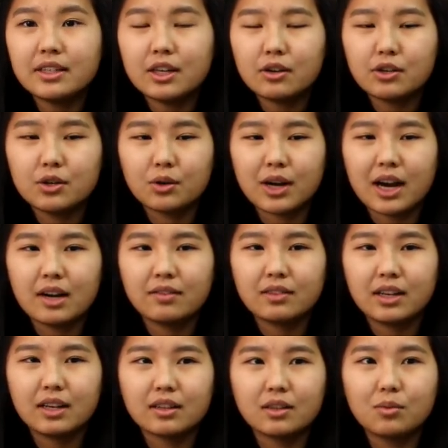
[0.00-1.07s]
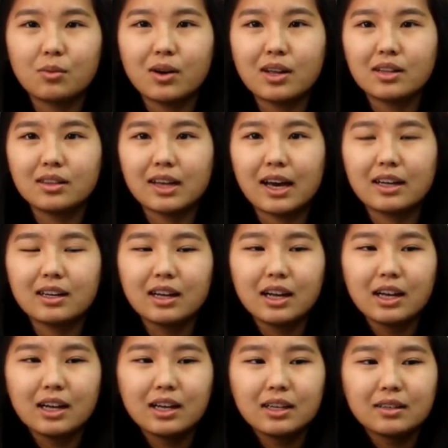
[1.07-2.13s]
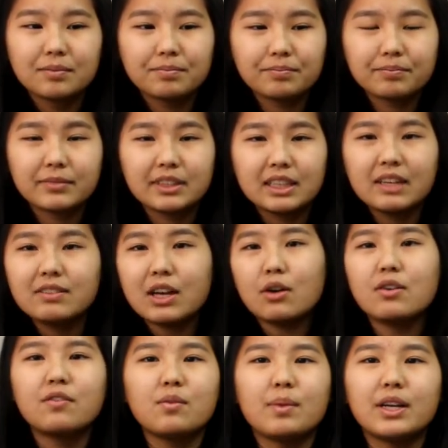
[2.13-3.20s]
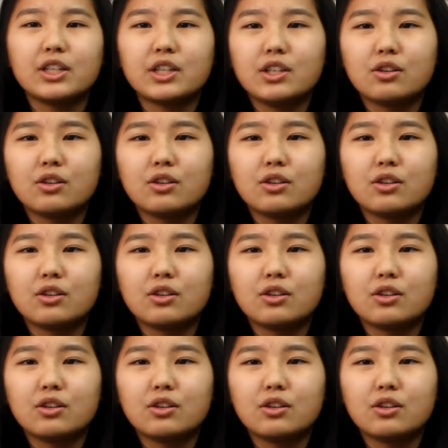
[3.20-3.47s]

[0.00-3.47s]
You're kind of the one that gives out information.